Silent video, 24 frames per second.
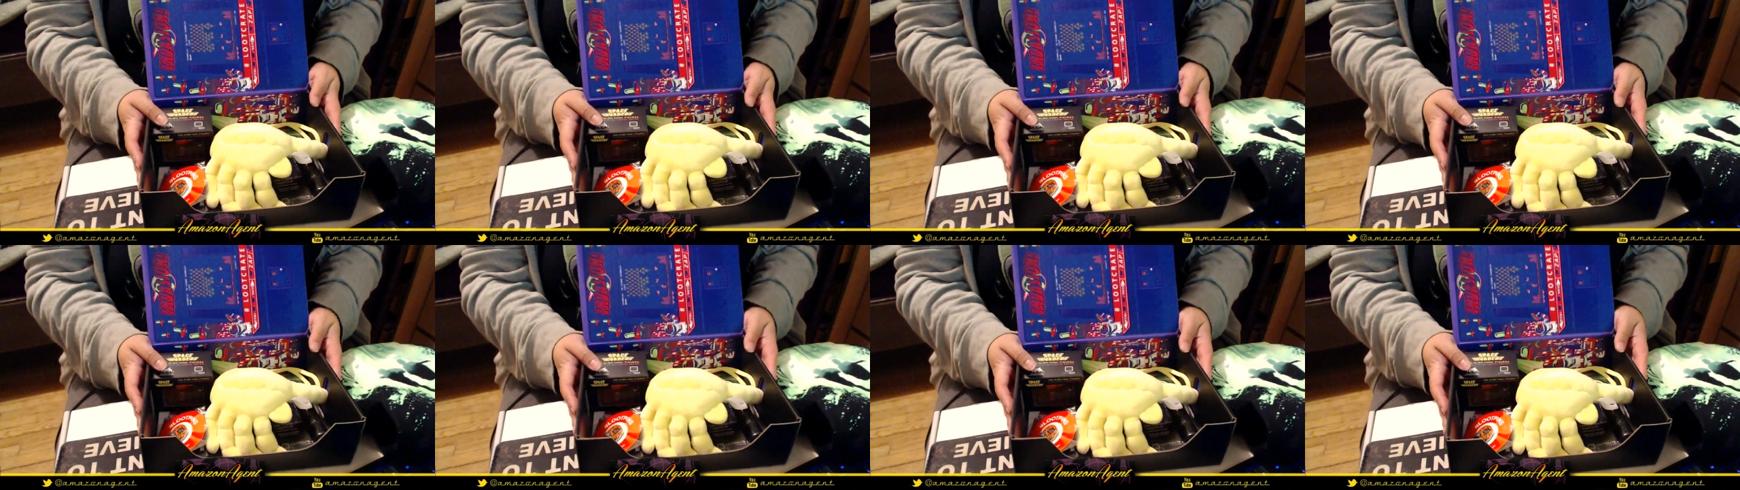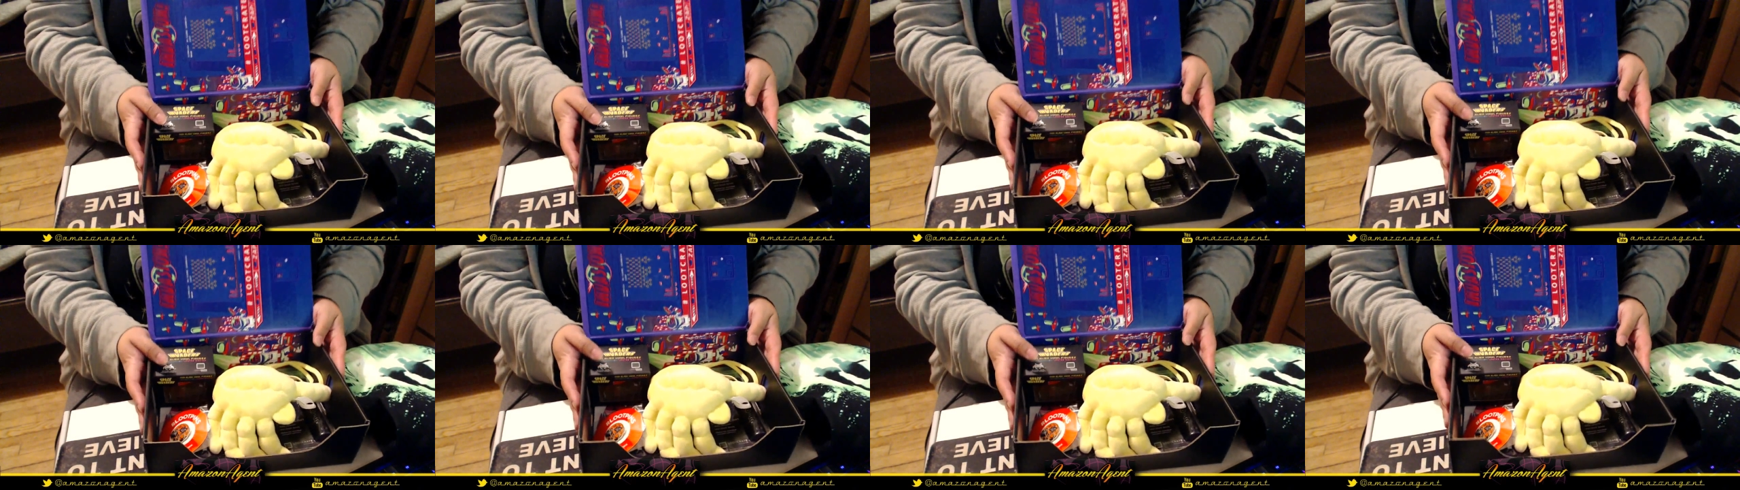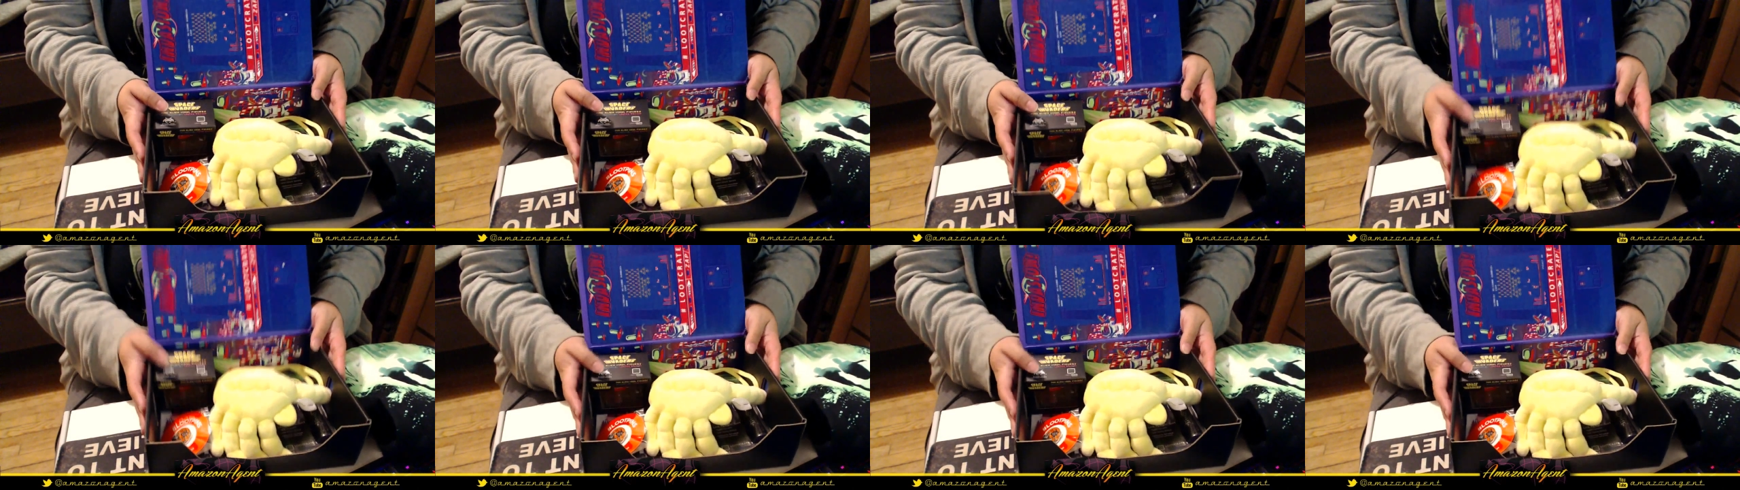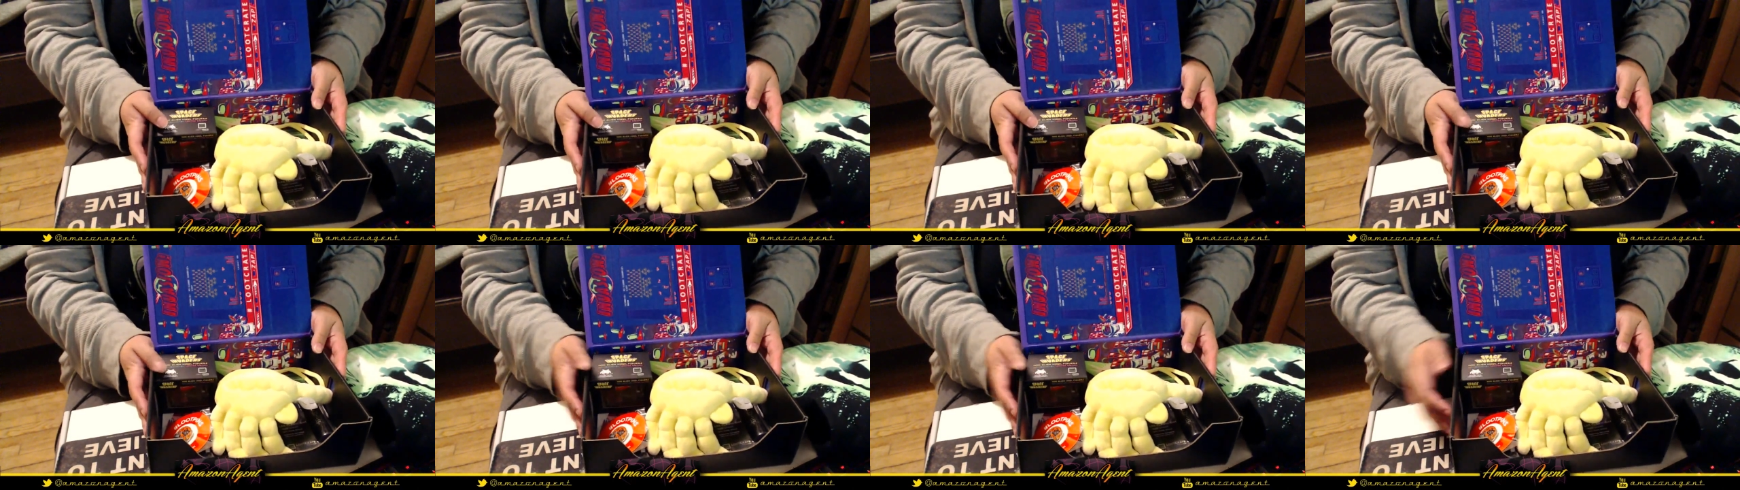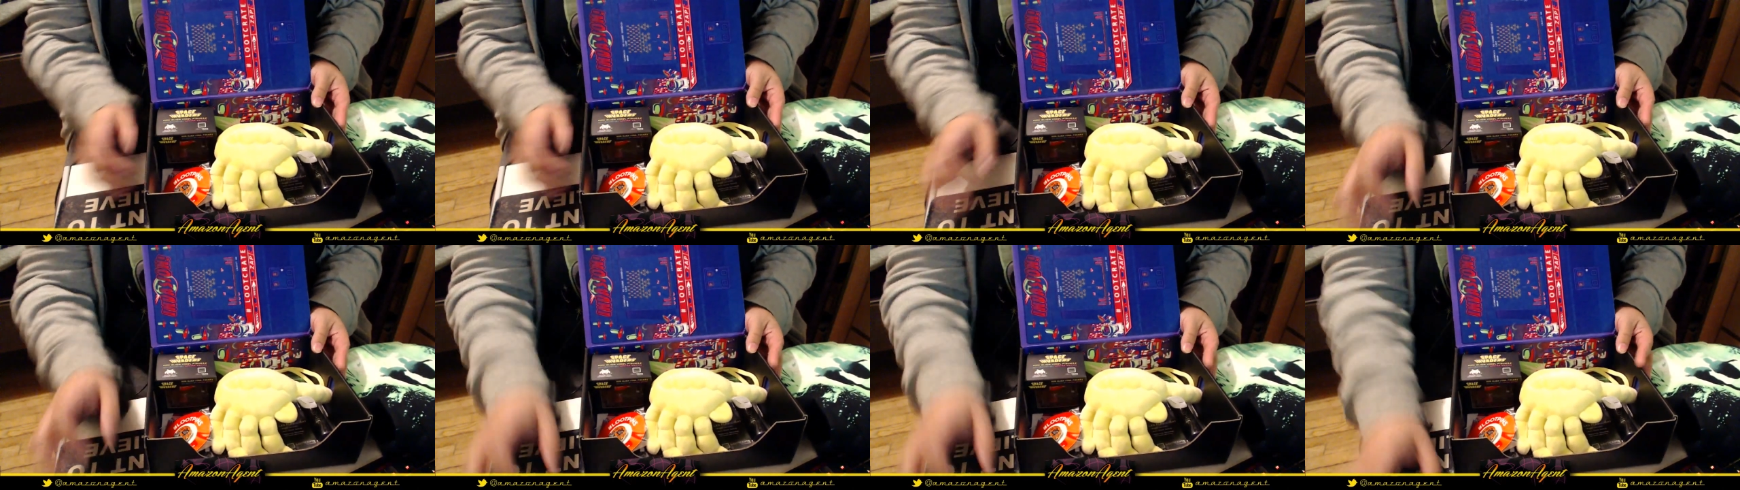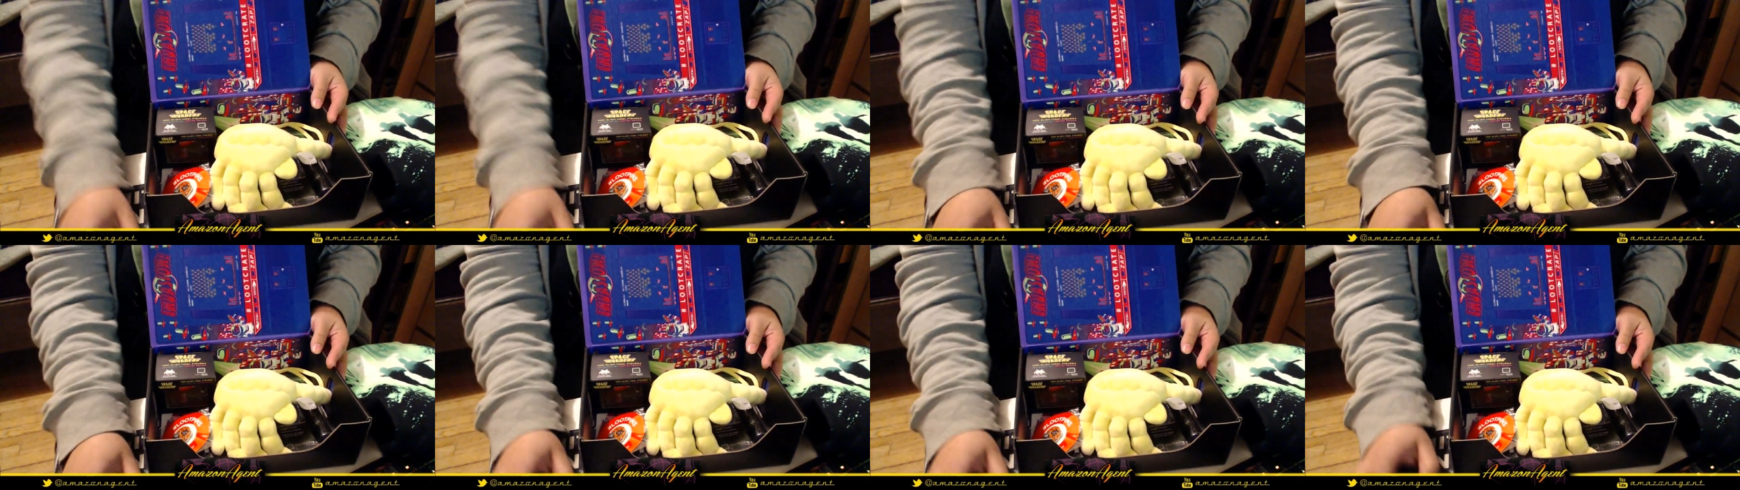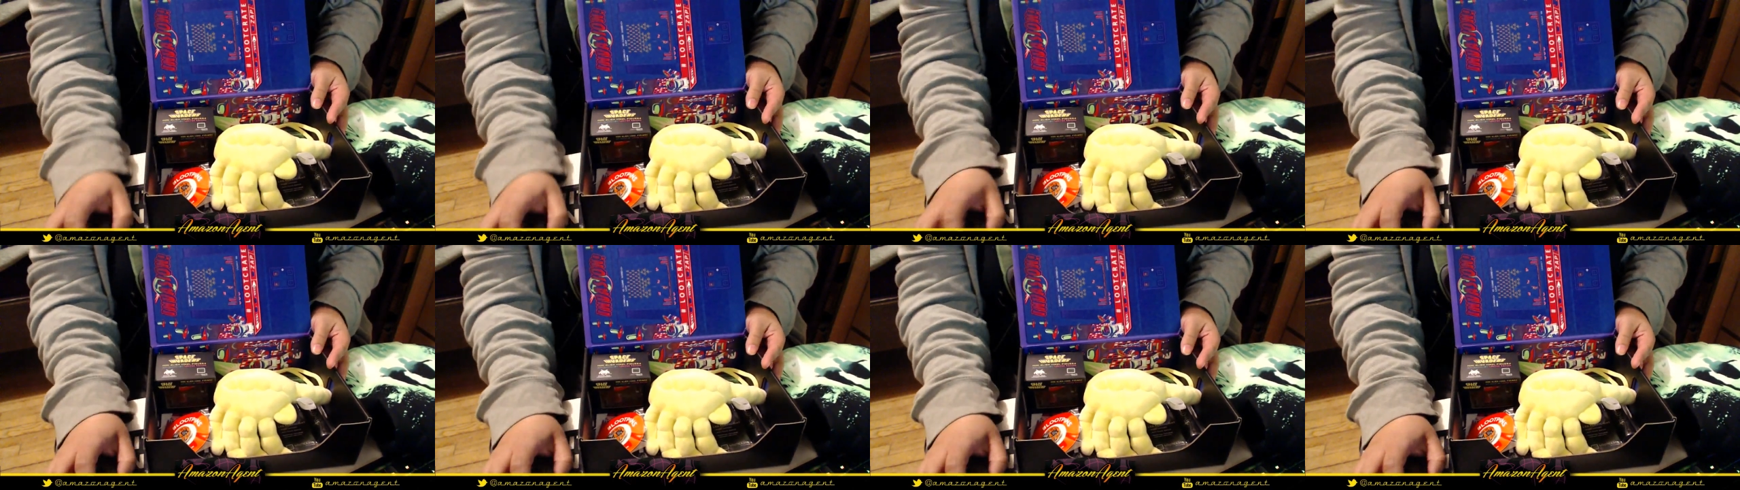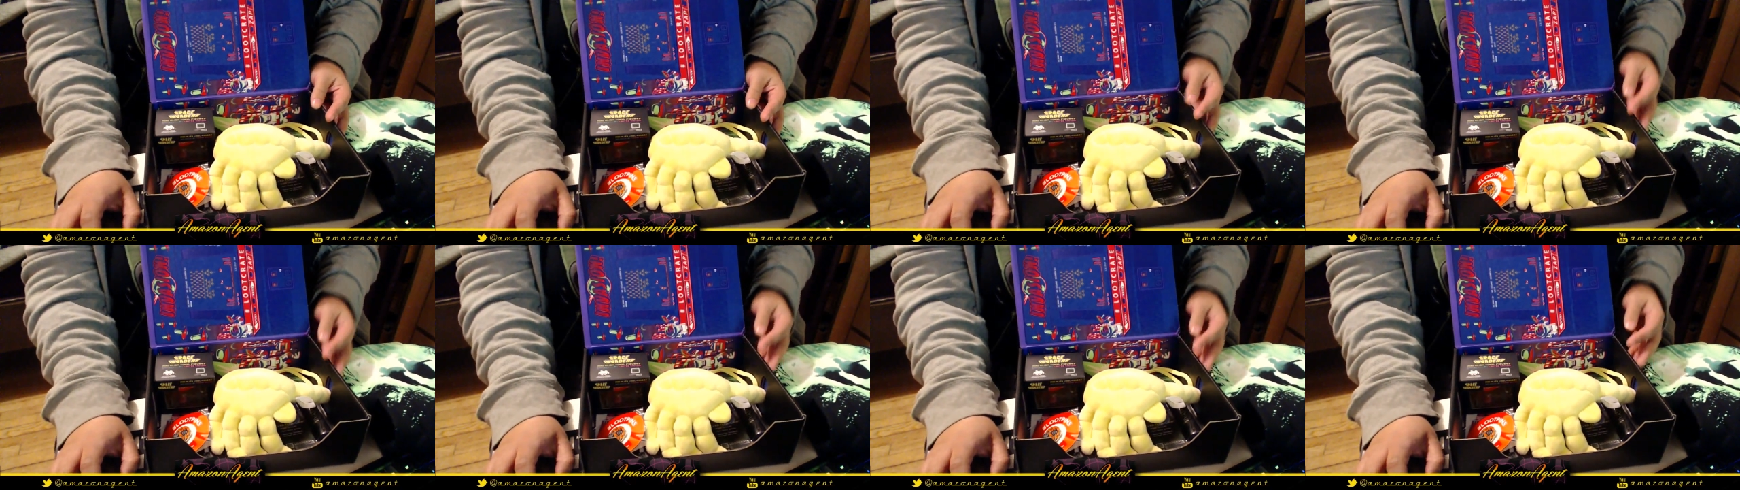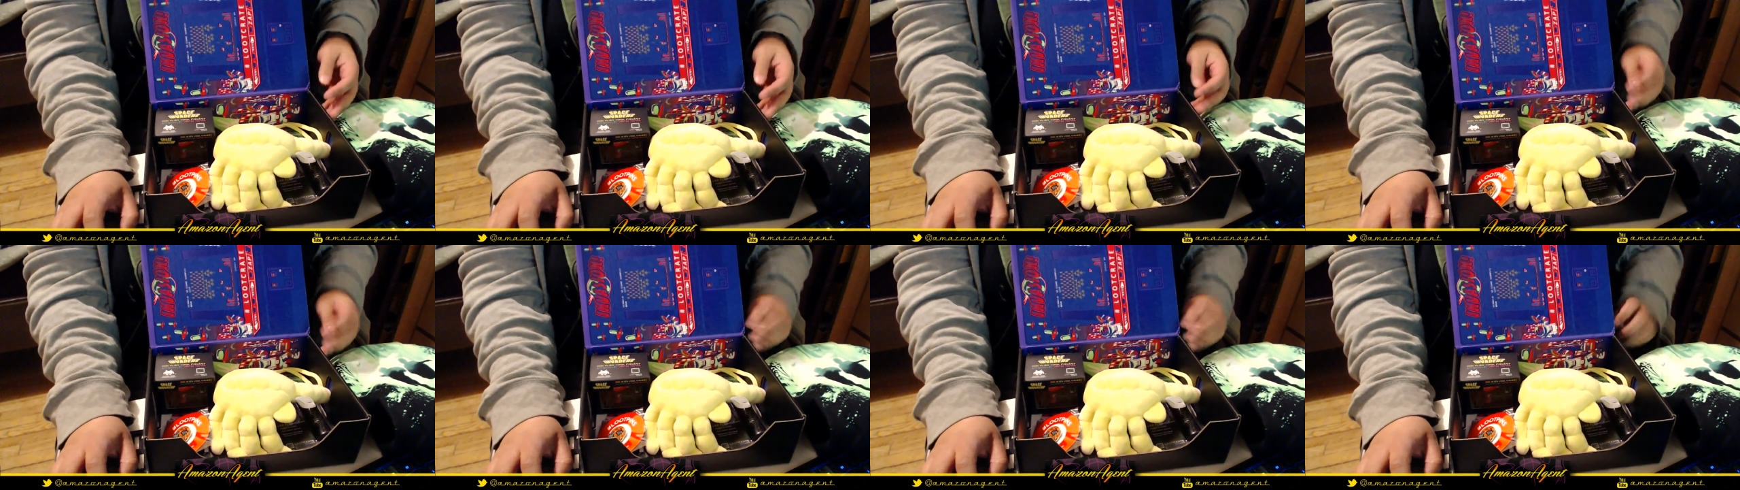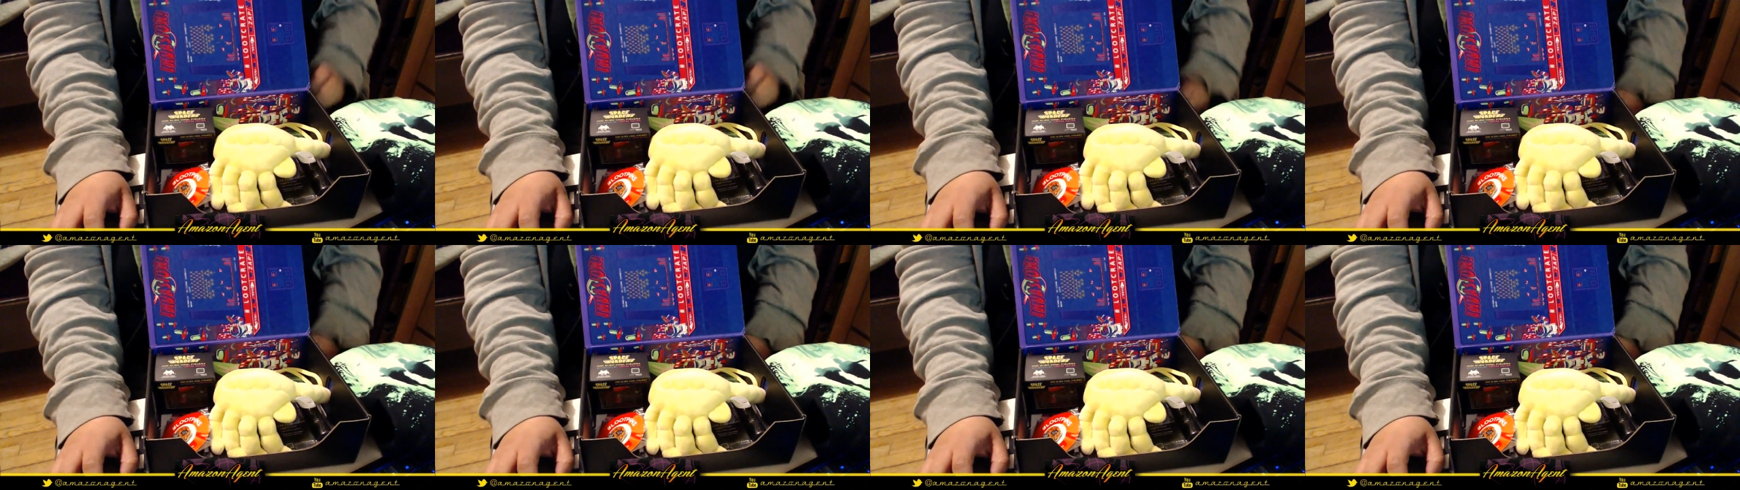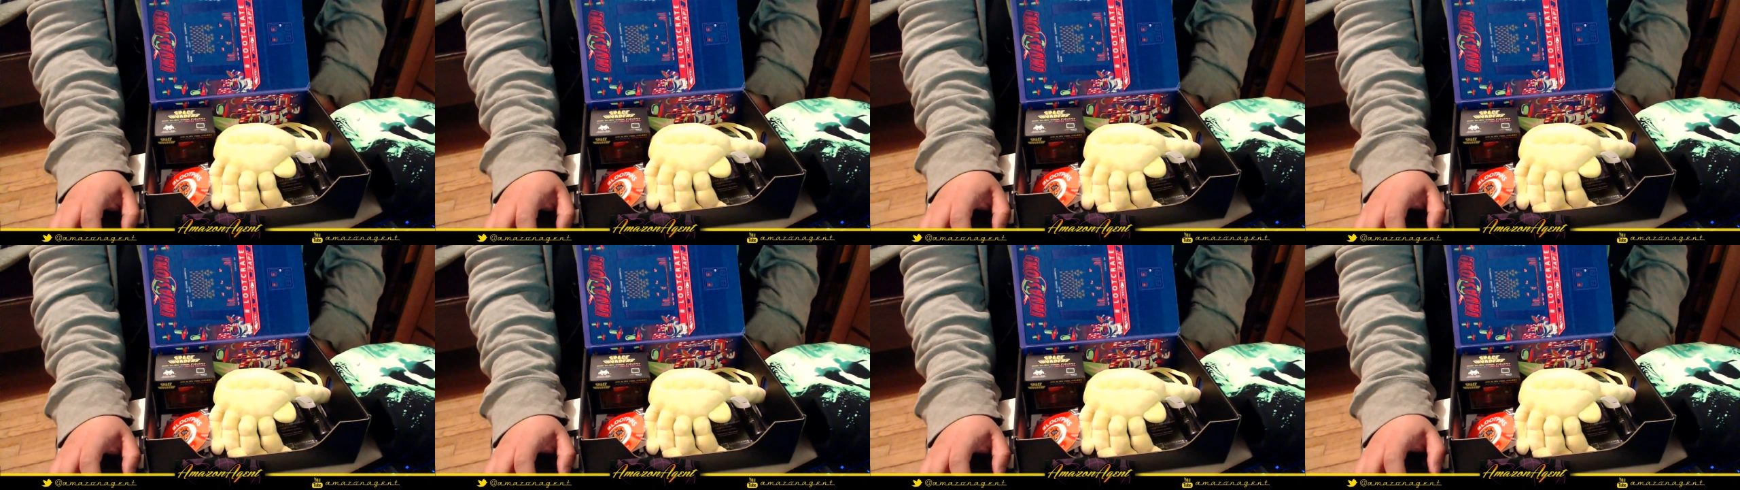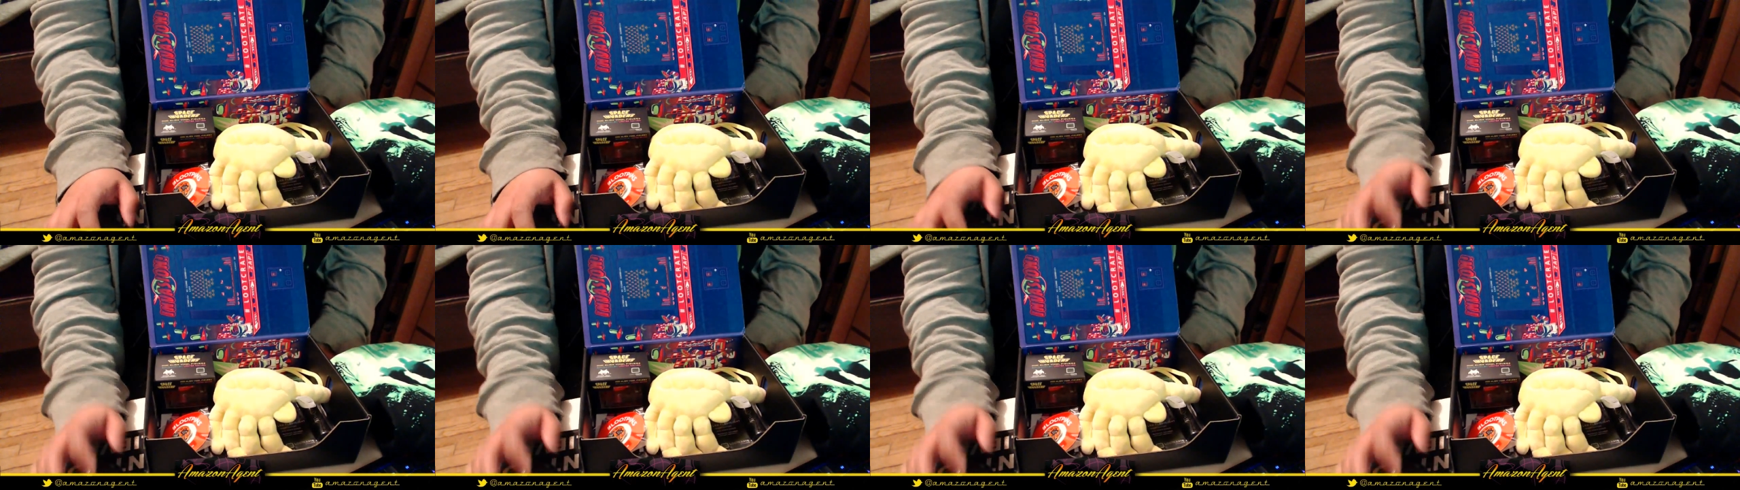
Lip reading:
Nobody's mouth can be seen.